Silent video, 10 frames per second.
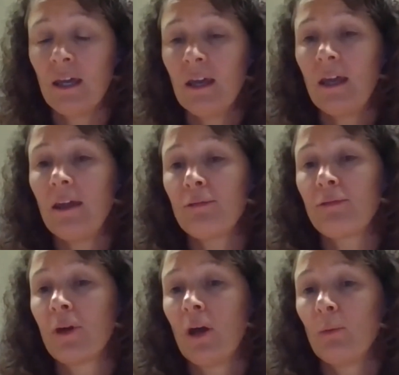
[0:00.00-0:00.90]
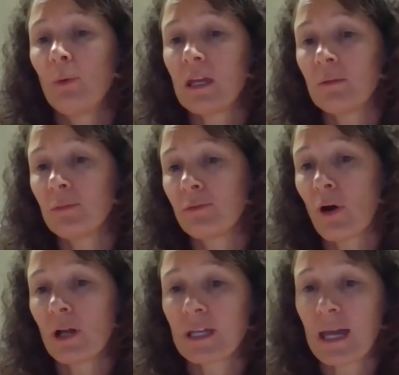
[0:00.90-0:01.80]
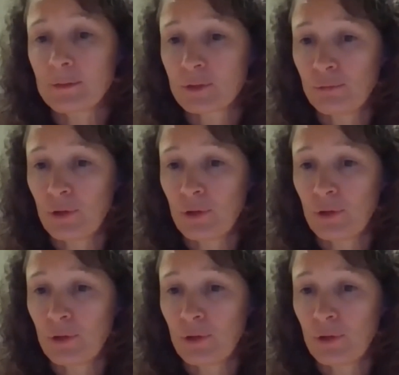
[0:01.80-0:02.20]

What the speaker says: If we can provide a capital-free